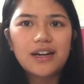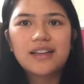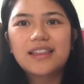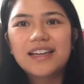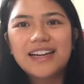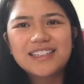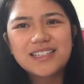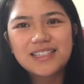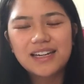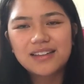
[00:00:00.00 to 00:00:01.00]
I think I
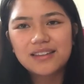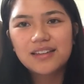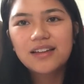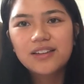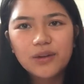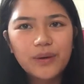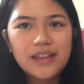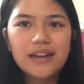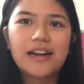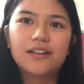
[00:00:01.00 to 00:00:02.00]
just like the way
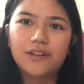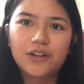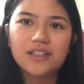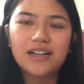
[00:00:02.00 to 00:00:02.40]
that I learned.